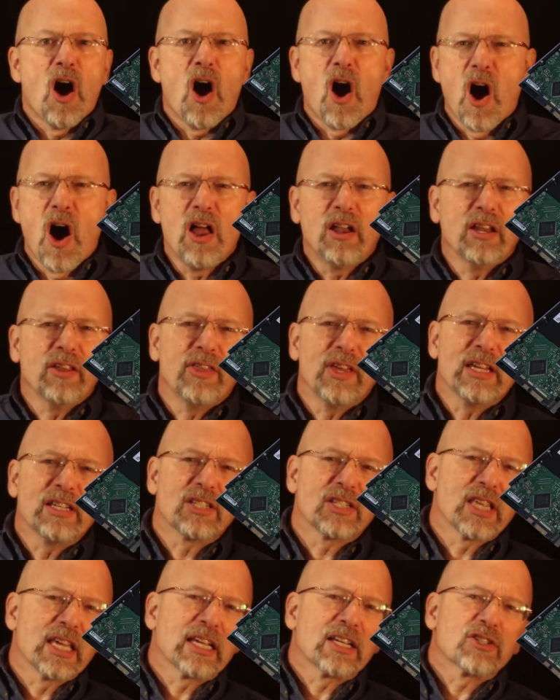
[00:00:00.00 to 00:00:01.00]
All of
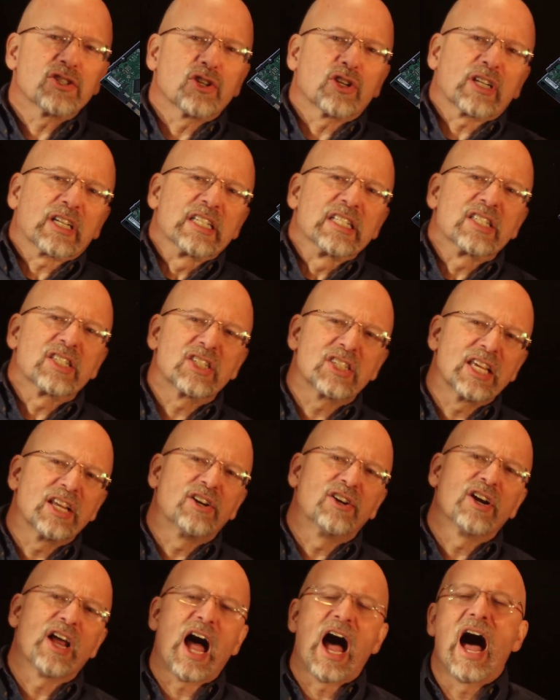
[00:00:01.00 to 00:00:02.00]
these things are
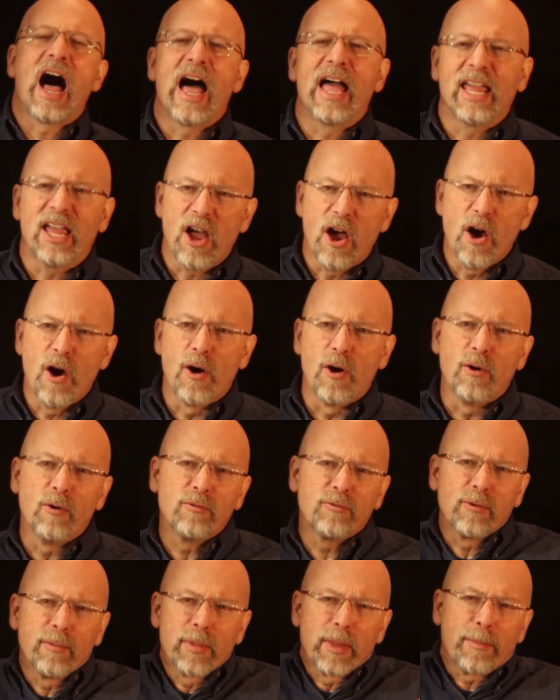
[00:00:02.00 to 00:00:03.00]
considered I.O.
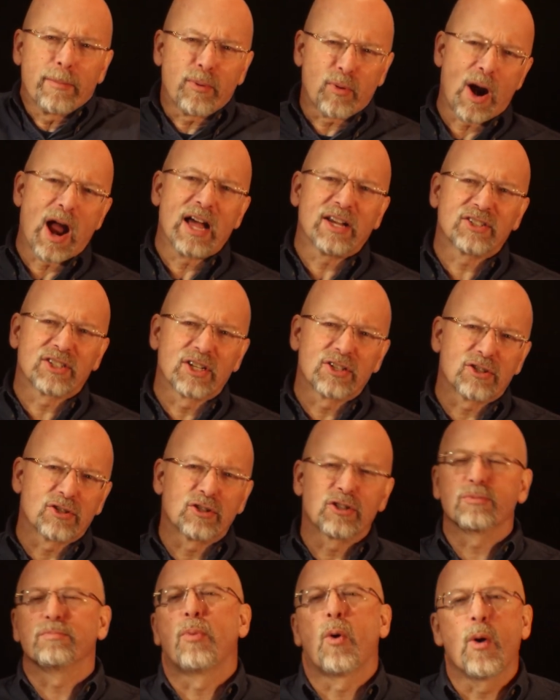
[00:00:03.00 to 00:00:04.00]
from the
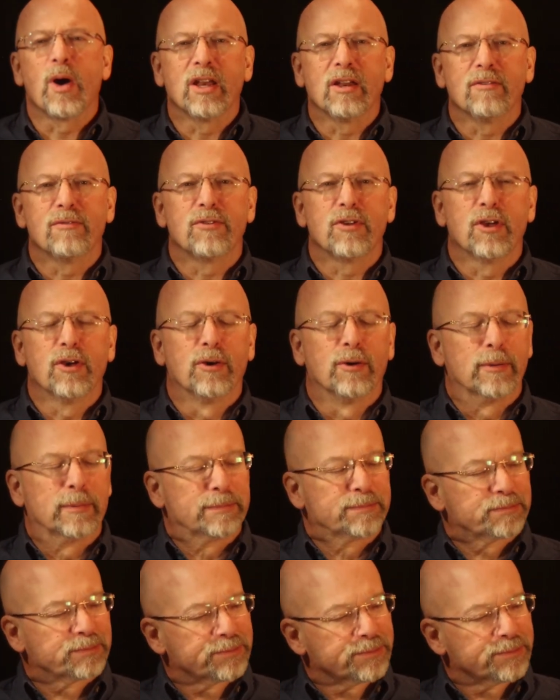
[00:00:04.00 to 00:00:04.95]
processor's point of view.